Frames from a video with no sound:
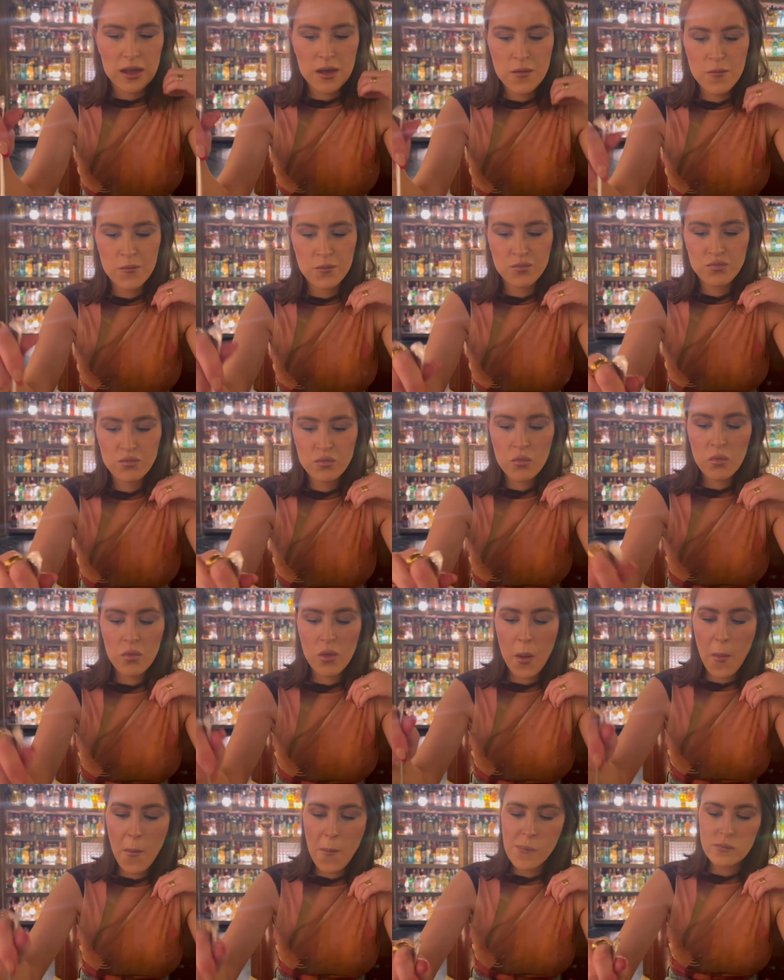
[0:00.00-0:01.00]
Come
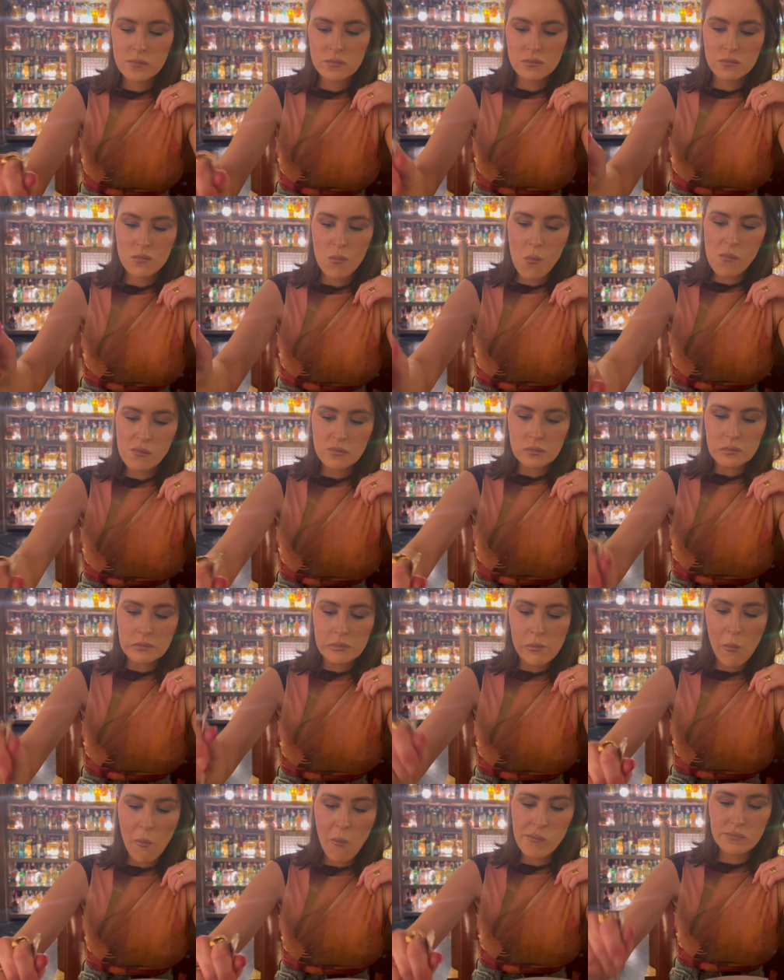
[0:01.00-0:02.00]

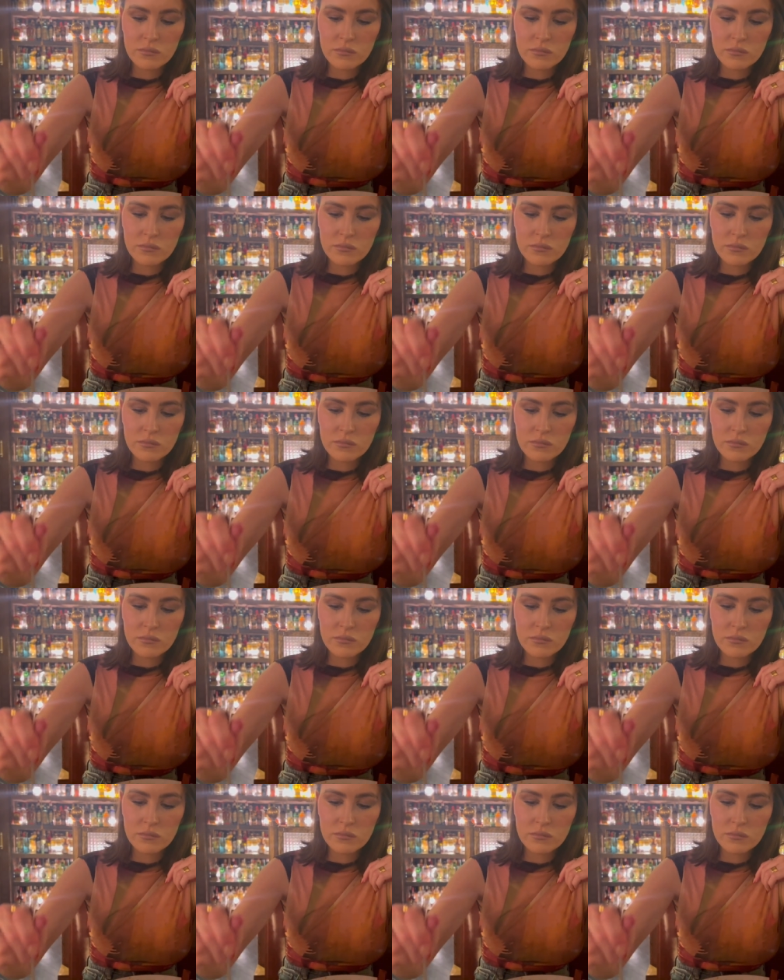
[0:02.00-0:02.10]
on